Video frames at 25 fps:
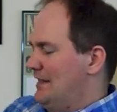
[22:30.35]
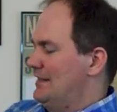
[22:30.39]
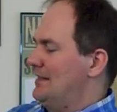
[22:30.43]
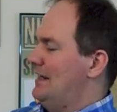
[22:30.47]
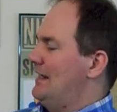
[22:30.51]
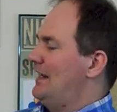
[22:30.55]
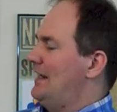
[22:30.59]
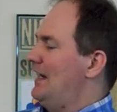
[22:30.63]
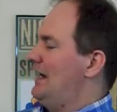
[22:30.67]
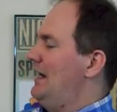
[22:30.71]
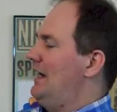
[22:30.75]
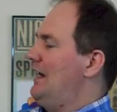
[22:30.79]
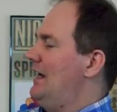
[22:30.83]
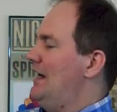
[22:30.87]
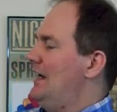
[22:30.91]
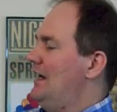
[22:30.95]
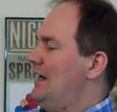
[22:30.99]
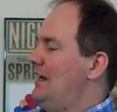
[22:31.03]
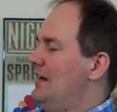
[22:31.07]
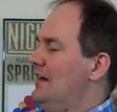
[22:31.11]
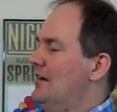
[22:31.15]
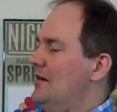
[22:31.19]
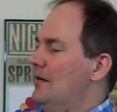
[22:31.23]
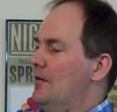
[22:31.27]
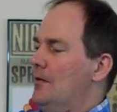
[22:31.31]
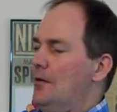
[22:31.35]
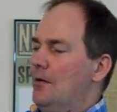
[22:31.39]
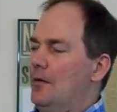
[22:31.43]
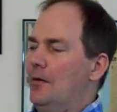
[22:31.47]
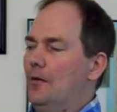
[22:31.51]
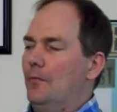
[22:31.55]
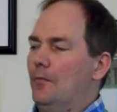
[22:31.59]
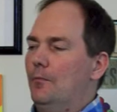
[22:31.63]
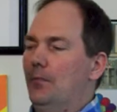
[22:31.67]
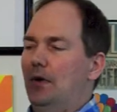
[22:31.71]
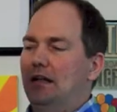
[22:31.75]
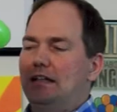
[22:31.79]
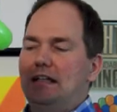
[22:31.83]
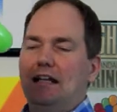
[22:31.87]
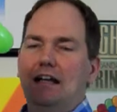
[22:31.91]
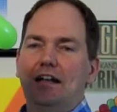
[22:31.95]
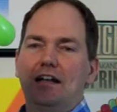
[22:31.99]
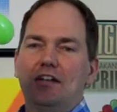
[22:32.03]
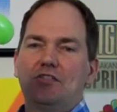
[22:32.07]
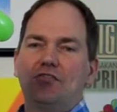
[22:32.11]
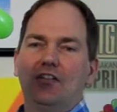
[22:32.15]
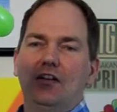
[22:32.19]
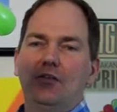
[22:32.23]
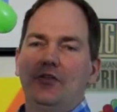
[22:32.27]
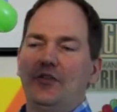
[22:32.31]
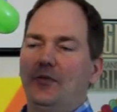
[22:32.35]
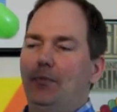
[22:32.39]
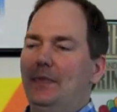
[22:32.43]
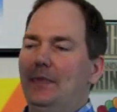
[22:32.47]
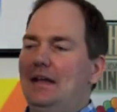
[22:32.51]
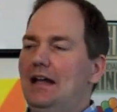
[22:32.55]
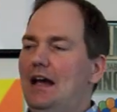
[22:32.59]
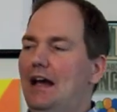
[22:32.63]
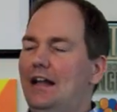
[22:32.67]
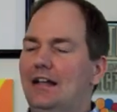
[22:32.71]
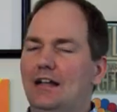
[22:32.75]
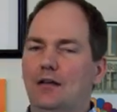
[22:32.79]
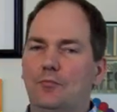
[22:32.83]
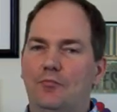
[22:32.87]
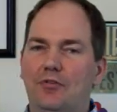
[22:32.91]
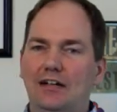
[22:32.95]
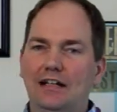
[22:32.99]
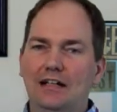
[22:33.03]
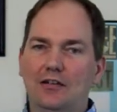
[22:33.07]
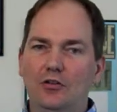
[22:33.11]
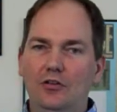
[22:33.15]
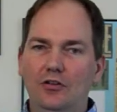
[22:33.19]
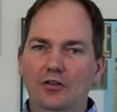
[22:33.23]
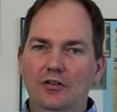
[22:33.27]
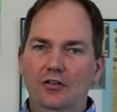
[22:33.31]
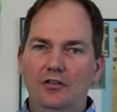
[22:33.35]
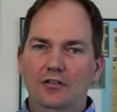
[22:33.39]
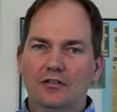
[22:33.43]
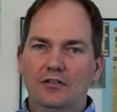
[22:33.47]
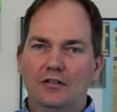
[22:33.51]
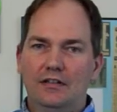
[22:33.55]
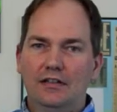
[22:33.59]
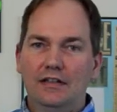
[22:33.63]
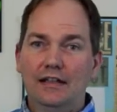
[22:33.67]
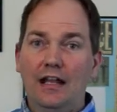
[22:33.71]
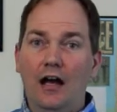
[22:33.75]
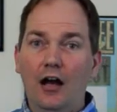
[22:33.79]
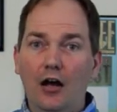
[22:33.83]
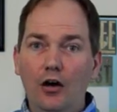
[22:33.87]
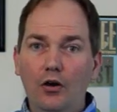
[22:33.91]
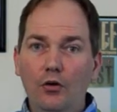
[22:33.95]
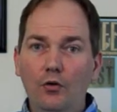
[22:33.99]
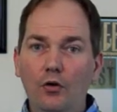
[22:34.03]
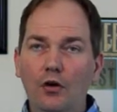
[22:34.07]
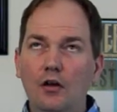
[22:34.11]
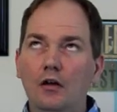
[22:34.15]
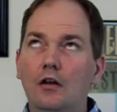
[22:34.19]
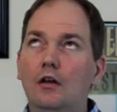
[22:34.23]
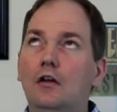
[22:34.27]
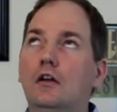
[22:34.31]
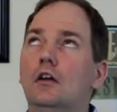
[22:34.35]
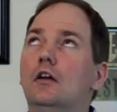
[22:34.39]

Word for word: Ta-da! Monkey on a tree with a banana. Pretty cool? No?